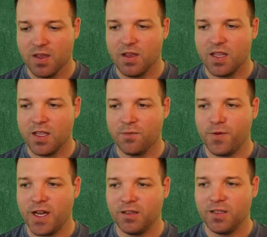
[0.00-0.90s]
And then
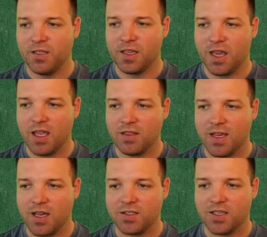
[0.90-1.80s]
finally, the K on the
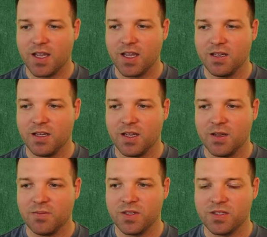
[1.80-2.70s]
outside,
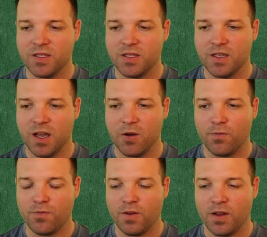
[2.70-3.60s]
this thing, how
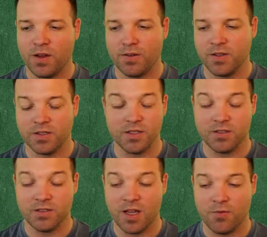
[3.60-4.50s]

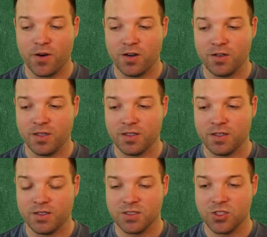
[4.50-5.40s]
far it
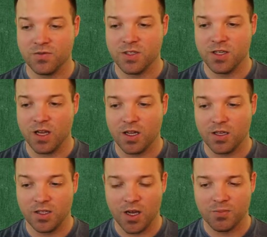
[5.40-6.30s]
gets shifted
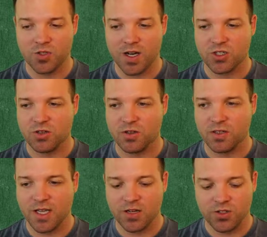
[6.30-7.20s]
in the up direction or the
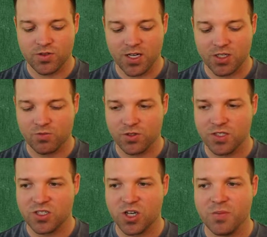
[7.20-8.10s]
down direction will
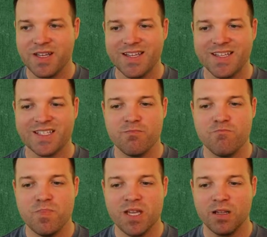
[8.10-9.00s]
determine its
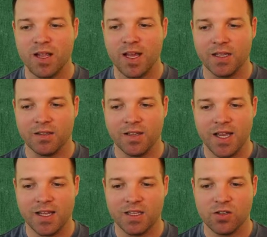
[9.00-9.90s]
midline, the
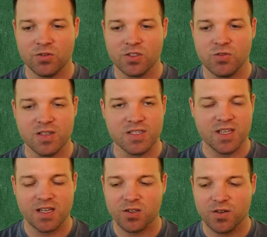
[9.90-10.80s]
line that goes through the
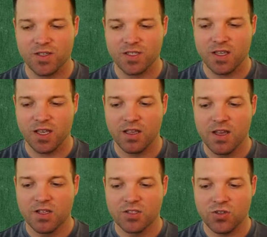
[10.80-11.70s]
center of this thing.
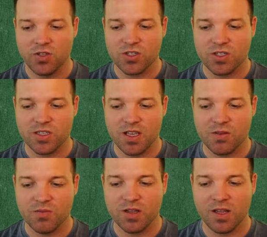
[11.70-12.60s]
So you can just say the
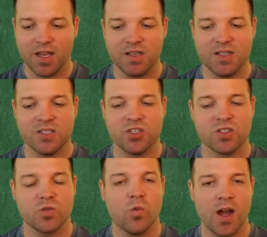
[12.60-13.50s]
midline is
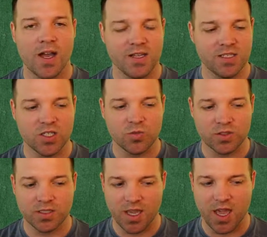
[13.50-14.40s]
just y is equal
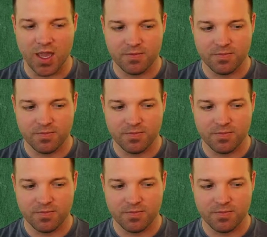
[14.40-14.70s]
to K.